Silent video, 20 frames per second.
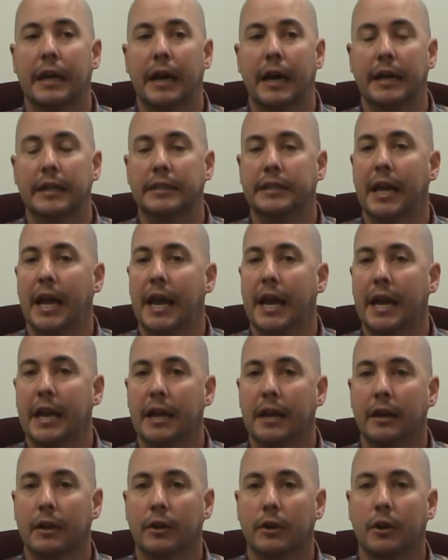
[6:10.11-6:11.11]

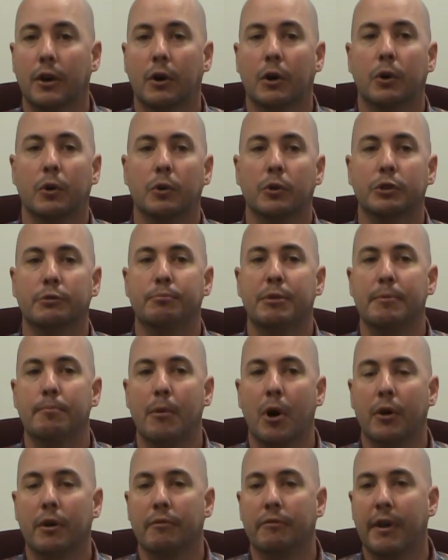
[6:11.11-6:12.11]
attain goals, be
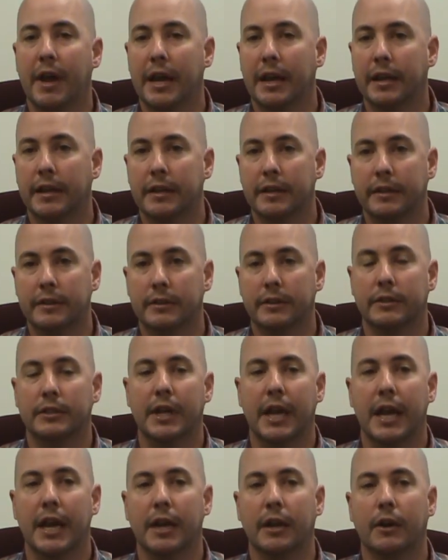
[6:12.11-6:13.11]
motivated to
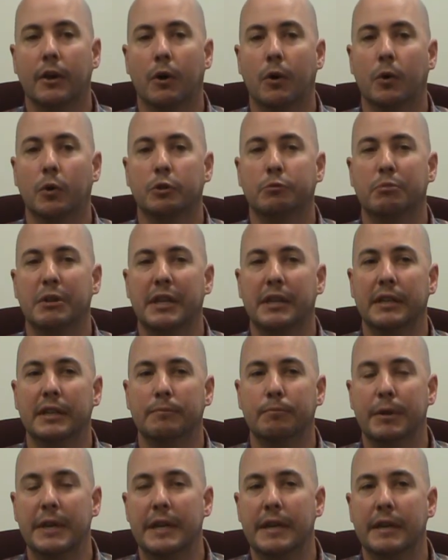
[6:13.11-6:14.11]
attain goals,
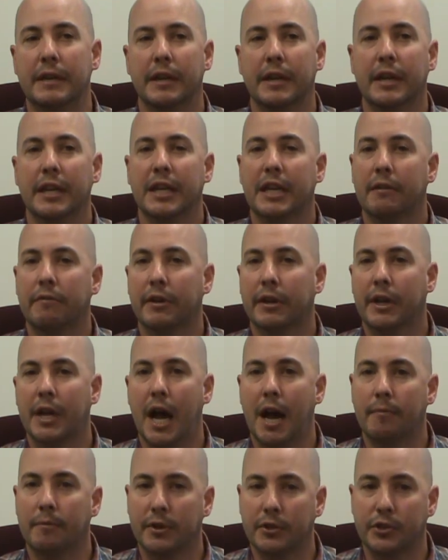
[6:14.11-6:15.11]
be given
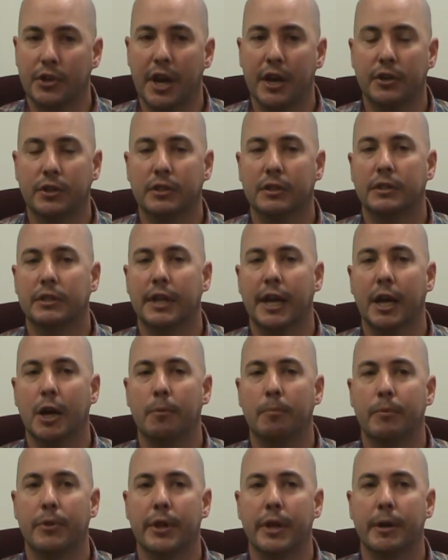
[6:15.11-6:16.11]
conversations to
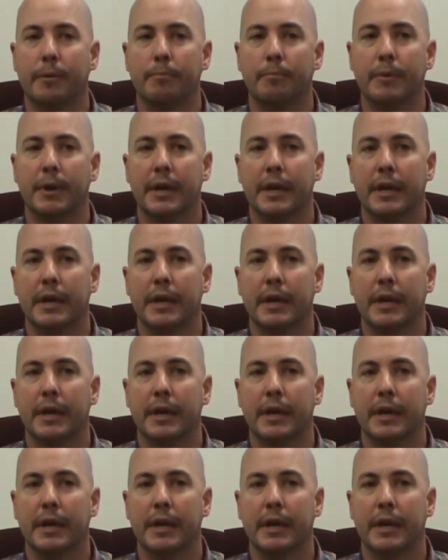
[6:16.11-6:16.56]
help them